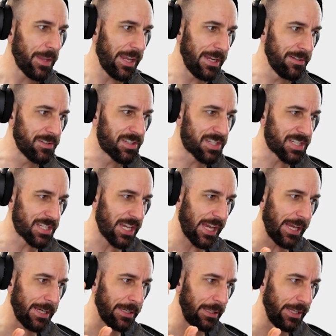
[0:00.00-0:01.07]

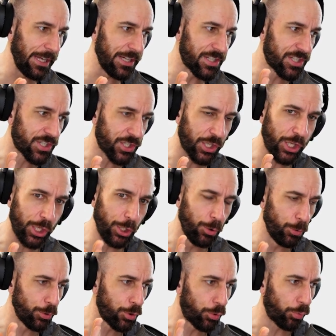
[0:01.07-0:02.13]
insanely
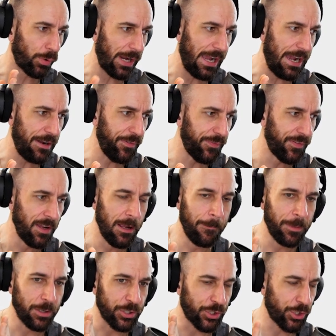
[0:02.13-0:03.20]
skewed graph
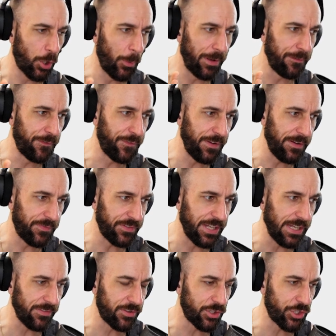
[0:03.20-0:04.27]
showing
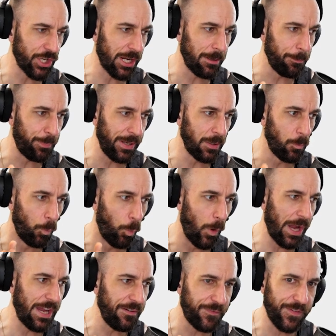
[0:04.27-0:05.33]
15th gen being
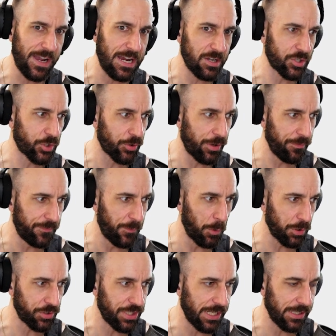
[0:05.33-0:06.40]
way faster than
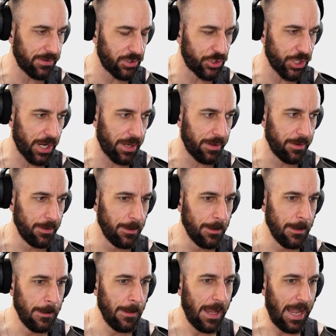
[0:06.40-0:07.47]
14th gen.
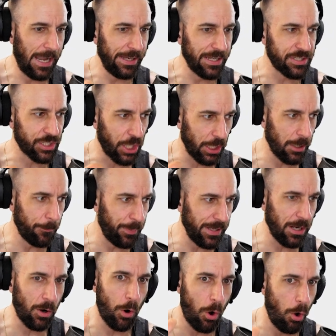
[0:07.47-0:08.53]
And it's going to be
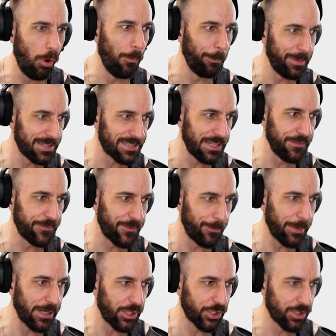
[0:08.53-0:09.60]
a whole
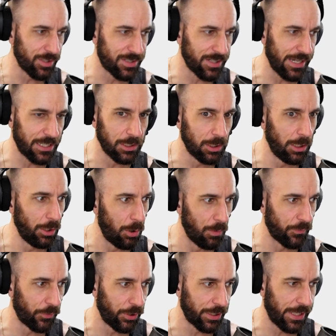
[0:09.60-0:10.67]
misinformation cycle all
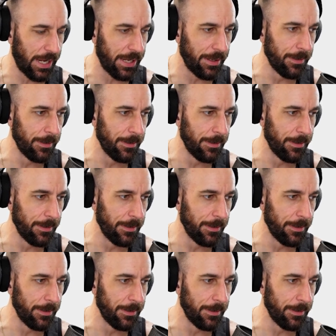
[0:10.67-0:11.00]
over again.